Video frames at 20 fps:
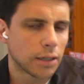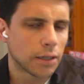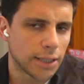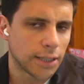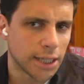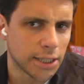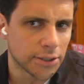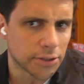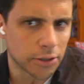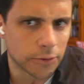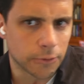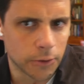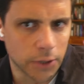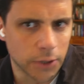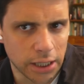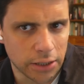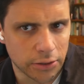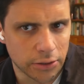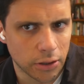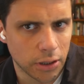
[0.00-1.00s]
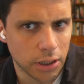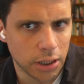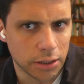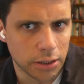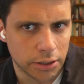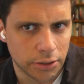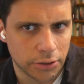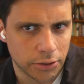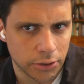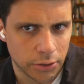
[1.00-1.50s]
let's not forget, earlier
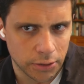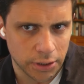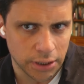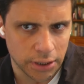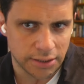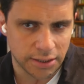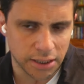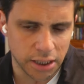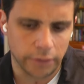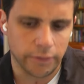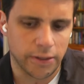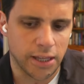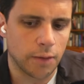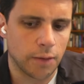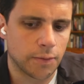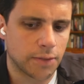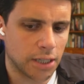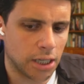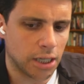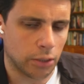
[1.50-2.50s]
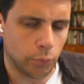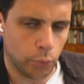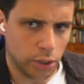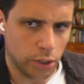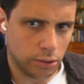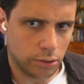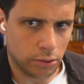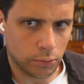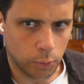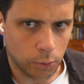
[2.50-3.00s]
this year, the city of Cape Town
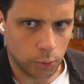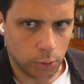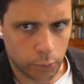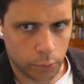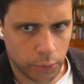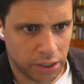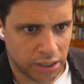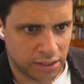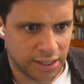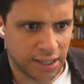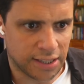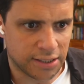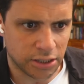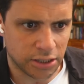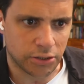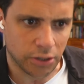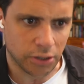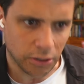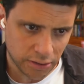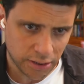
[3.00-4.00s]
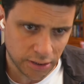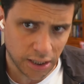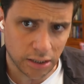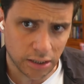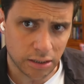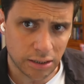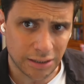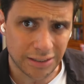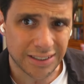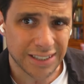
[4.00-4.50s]
went to war with the taxi
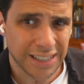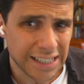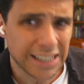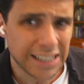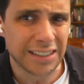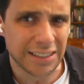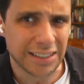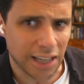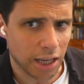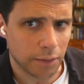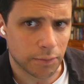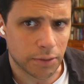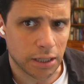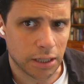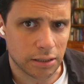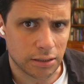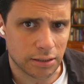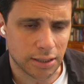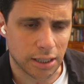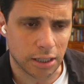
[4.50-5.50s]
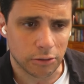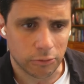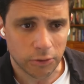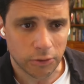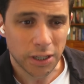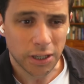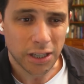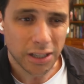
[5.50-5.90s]
associations in Cape Town itself.